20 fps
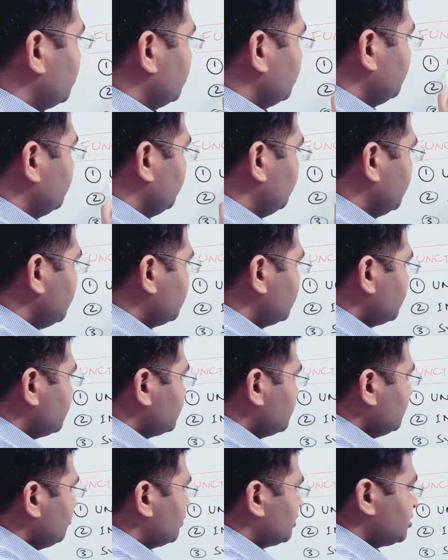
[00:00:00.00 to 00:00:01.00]
the unit
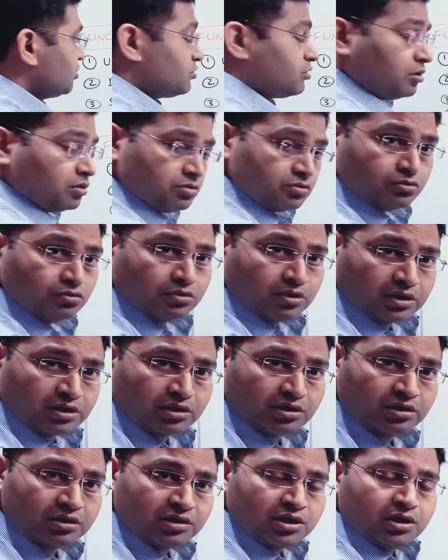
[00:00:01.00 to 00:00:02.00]
testing, which is also
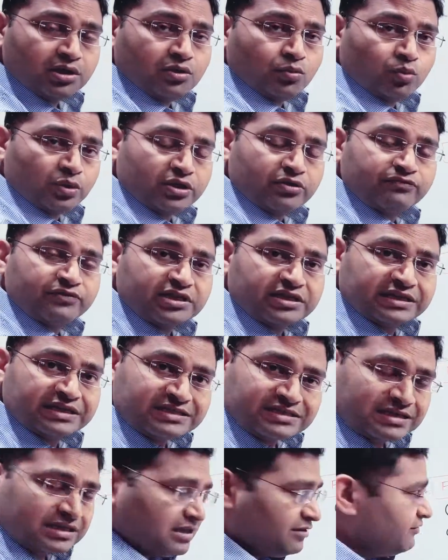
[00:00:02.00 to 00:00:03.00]
uh, one of the
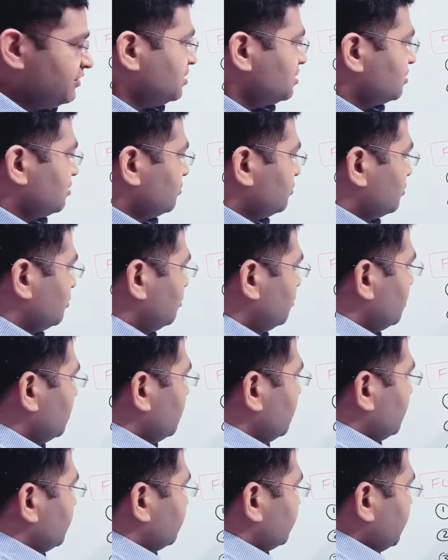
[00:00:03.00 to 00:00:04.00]
test levels, so
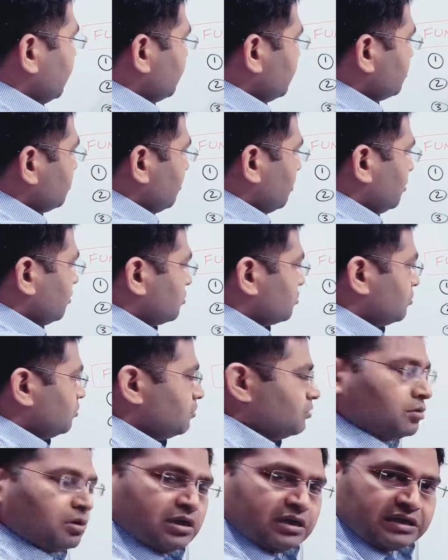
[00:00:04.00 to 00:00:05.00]
that is
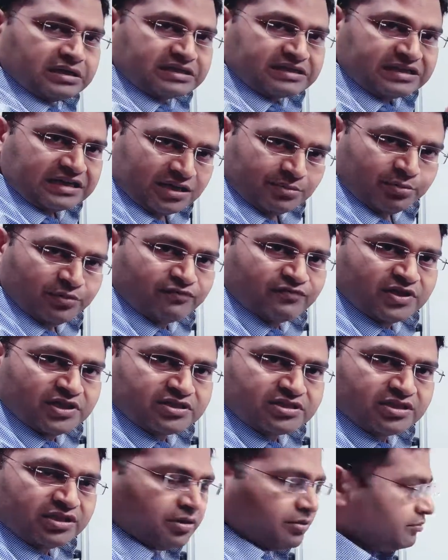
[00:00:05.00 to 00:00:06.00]
also a type of
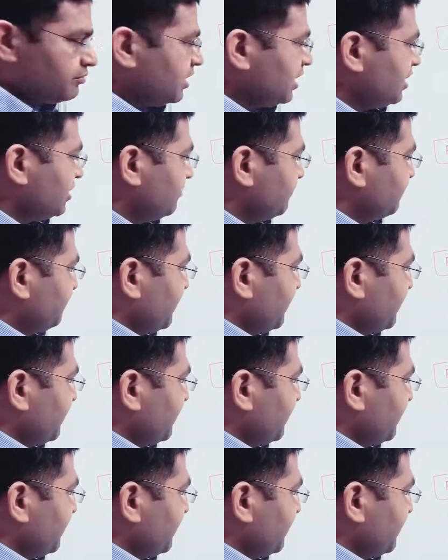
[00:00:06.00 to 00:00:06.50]
testing, right?